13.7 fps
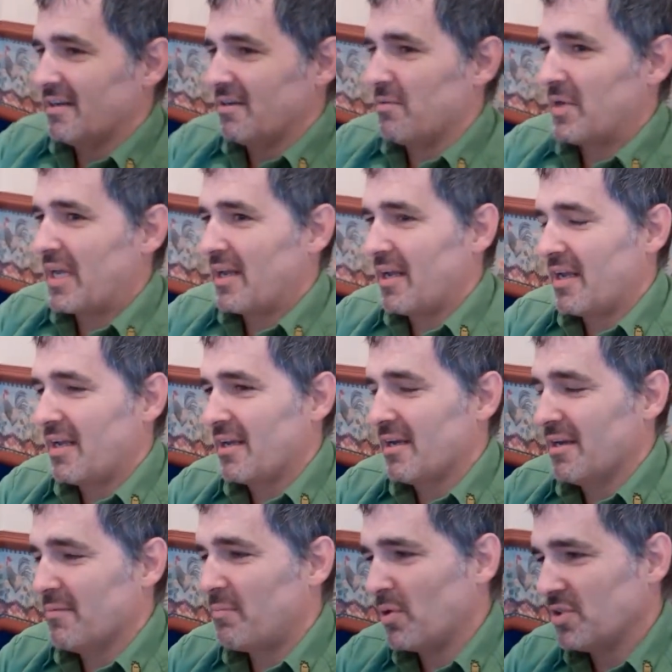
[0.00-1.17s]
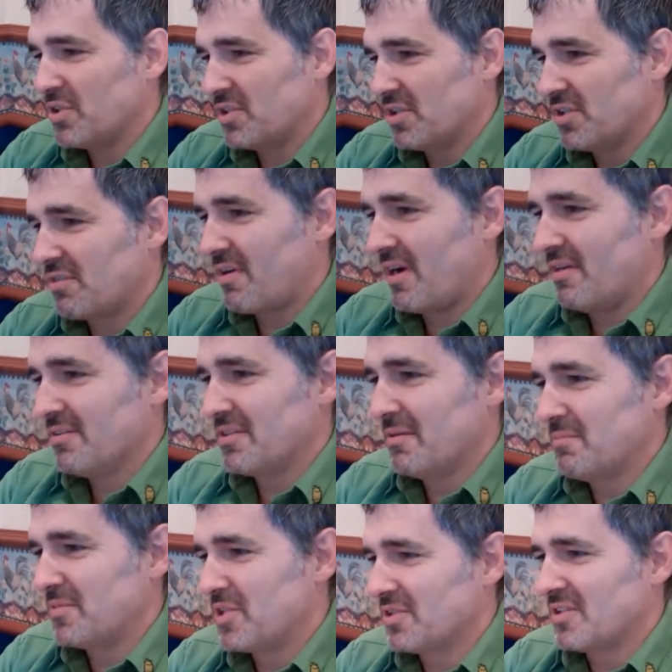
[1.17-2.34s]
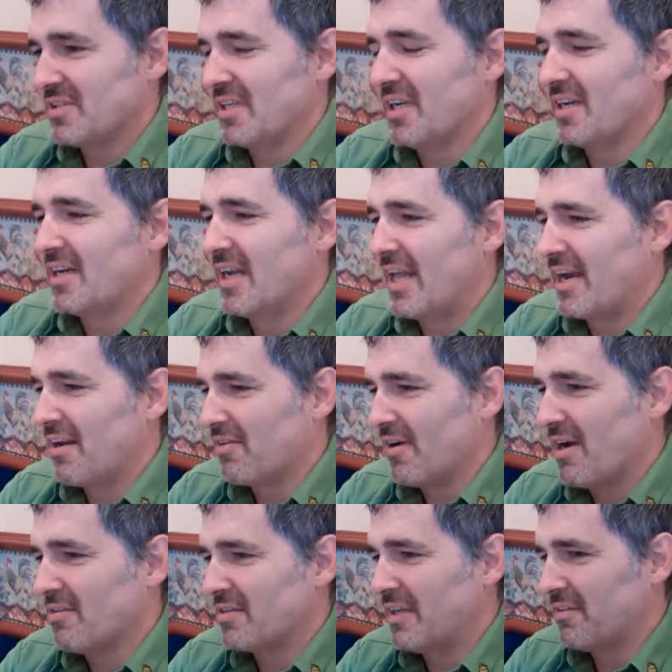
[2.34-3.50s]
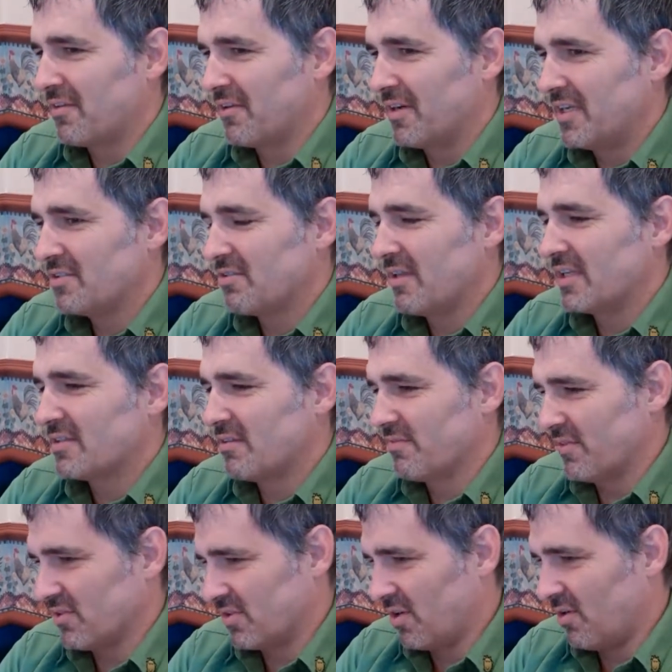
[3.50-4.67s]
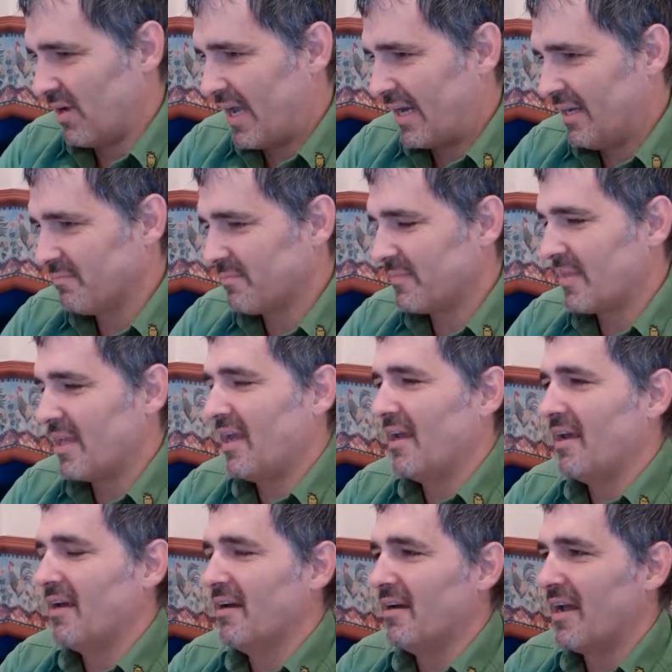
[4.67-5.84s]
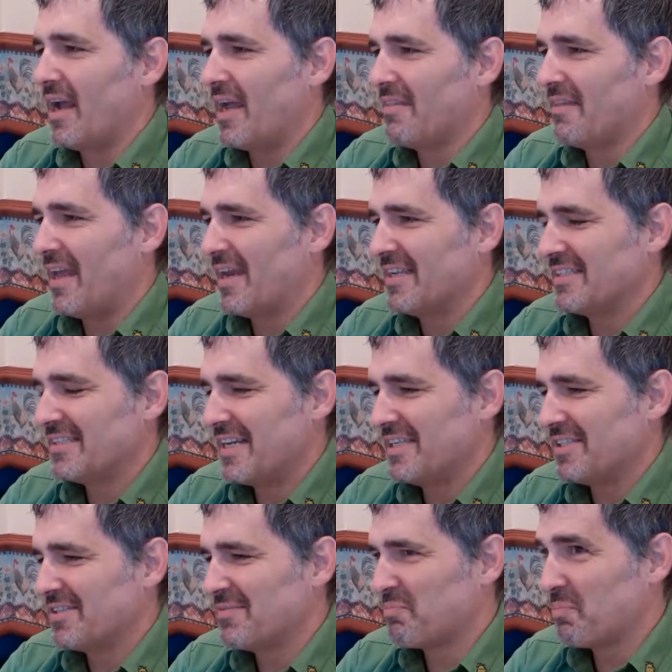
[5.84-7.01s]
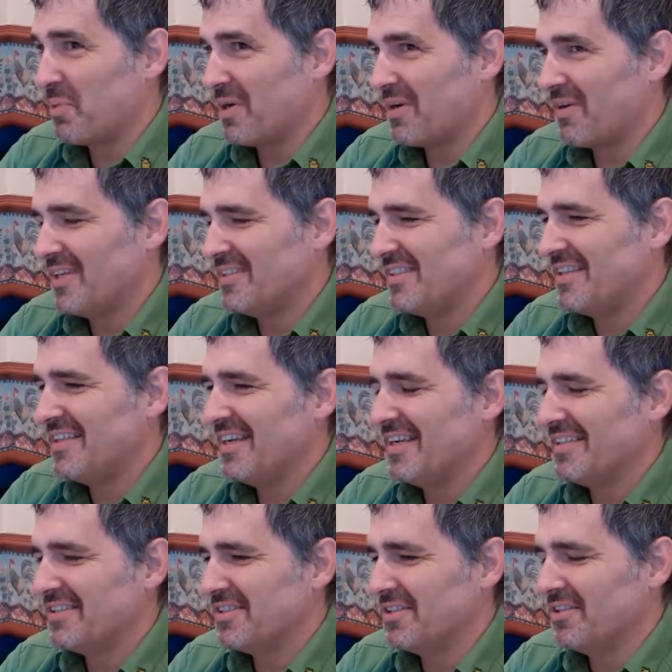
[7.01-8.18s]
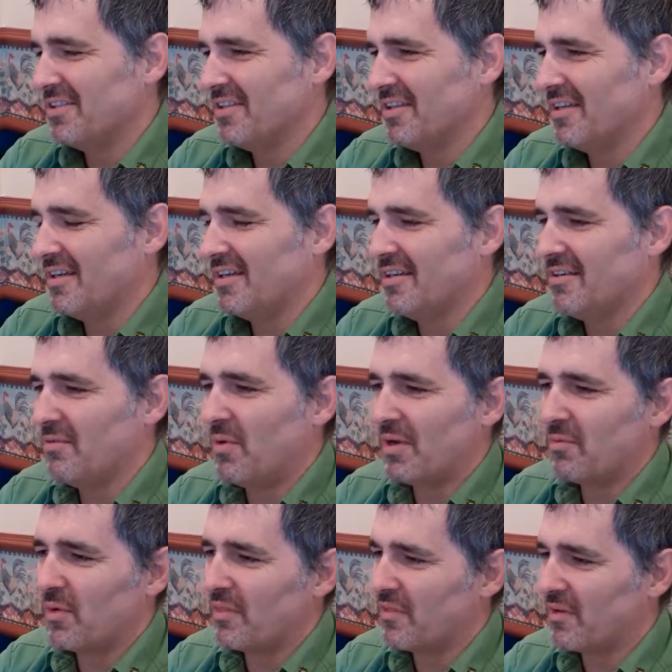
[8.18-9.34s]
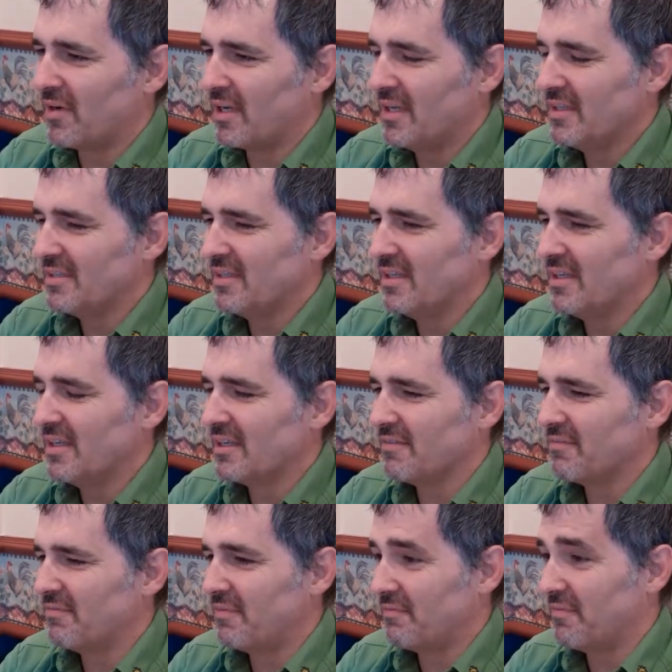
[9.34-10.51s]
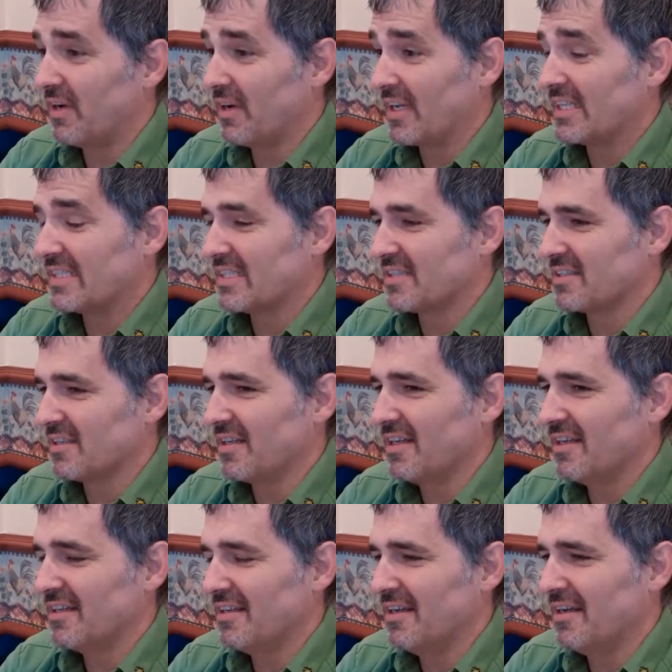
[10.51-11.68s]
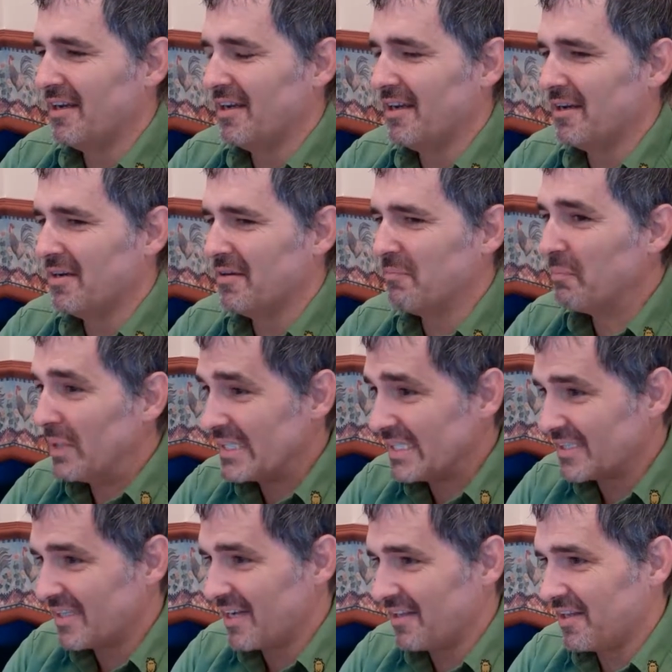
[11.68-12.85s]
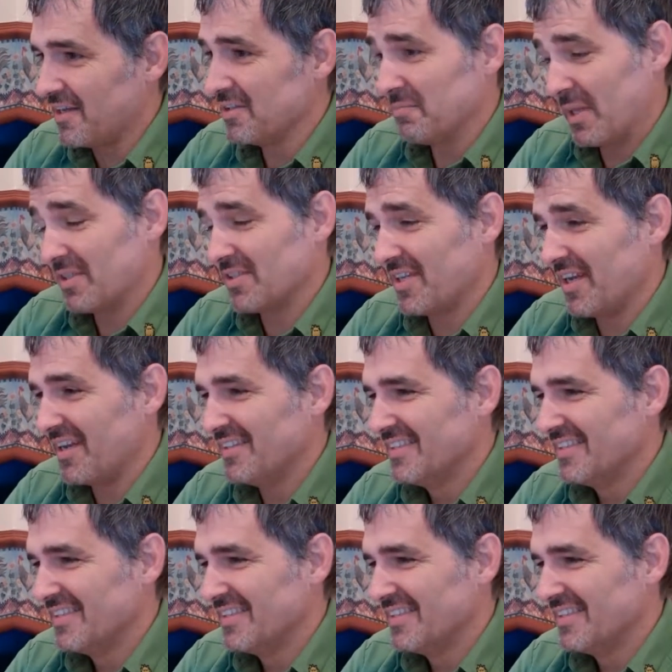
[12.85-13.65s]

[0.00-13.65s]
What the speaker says: we get a post-church crowd. Some churches in London let out around 10:30, so that's our first go at it. And then it stays pretty crazy until 1:30, fairly consistently. Busiest day of the year, Mother's Day.